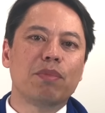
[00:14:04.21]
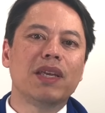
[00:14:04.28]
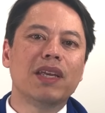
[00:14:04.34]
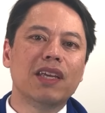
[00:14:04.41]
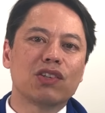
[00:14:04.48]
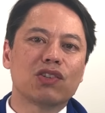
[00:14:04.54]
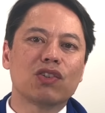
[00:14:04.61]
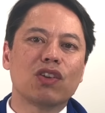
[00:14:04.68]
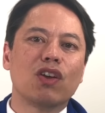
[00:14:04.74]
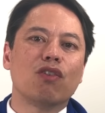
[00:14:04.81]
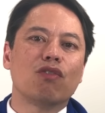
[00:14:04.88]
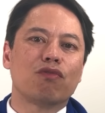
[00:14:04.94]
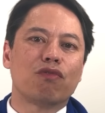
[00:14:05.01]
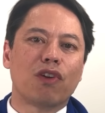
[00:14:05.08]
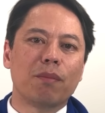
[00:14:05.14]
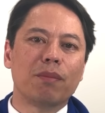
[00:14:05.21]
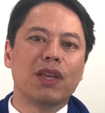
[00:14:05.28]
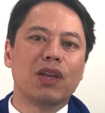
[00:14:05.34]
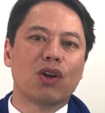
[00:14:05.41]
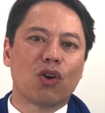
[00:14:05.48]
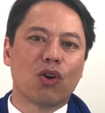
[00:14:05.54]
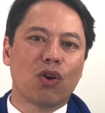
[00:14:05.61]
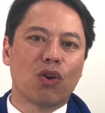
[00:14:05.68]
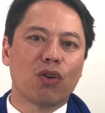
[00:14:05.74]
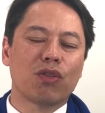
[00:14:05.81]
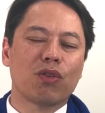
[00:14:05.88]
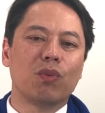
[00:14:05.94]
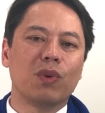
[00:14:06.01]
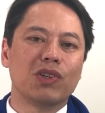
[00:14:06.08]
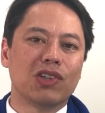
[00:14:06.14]
peace from the
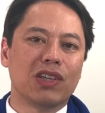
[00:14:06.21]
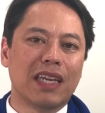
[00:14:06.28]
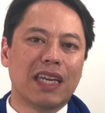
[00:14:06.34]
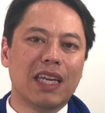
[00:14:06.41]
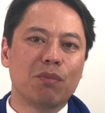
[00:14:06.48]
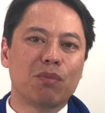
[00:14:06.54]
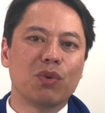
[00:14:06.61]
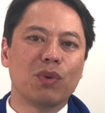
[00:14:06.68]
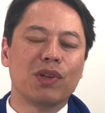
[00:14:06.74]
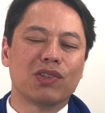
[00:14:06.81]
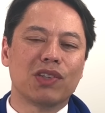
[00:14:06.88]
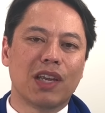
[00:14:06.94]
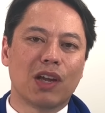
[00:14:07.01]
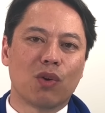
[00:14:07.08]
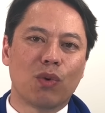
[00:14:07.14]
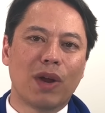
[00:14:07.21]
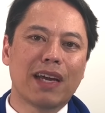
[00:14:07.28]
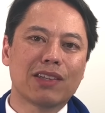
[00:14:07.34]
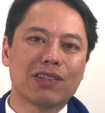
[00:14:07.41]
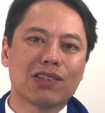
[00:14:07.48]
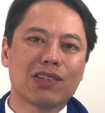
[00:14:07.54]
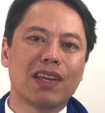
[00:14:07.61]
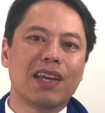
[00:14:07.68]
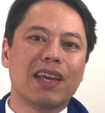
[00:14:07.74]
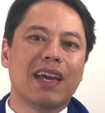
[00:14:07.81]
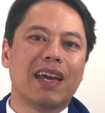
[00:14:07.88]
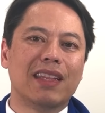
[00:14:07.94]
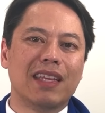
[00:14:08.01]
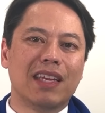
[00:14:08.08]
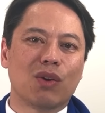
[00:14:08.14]
earth, which in Hebrew is the Eretz,
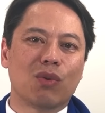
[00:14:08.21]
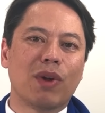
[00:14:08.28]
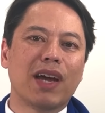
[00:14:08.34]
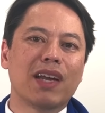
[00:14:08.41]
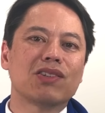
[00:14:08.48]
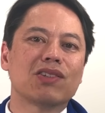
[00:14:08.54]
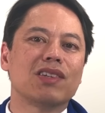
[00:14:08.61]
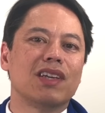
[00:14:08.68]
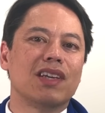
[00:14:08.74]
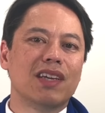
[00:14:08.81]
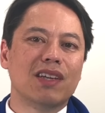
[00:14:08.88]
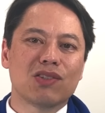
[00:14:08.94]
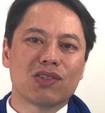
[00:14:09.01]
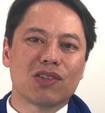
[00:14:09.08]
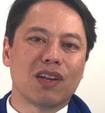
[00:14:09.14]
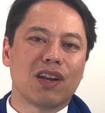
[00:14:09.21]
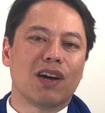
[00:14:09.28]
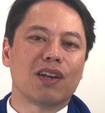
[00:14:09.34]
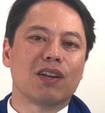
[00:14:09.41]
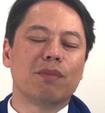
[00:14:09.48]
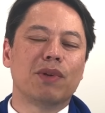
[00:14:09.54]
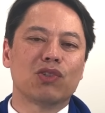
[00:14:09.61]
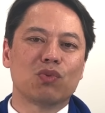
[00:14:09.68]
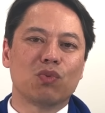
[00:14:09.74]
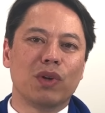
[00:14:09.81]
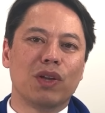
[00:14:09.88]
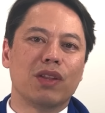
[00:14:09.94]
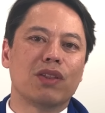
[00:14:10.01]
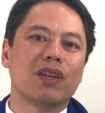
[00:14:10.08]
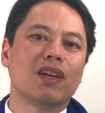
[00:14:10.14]
and the Eretz is synonymous
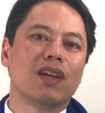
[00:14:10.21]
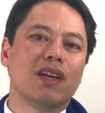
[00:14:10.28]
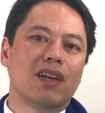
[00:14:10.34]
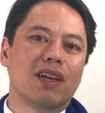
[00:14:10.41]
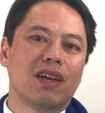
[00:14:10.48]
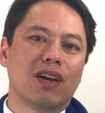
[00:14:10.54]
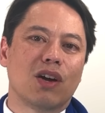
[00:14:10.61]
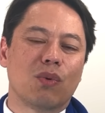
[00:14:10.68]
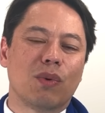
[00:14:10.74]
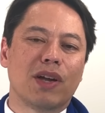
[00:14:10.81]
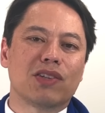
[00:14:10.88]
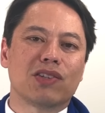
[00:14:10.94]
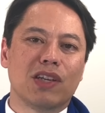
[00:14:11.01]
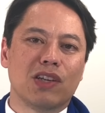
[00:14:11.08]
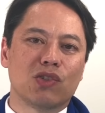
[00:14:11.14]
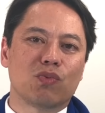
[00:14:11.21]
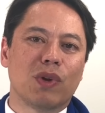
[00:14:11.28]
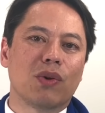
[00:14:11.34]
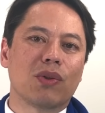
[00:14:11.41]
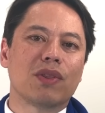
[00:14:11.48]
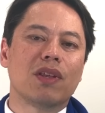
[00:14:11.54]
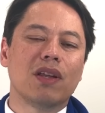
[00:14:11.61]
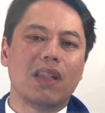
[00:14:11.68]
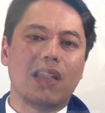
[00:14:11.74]
with Eretz Israel, the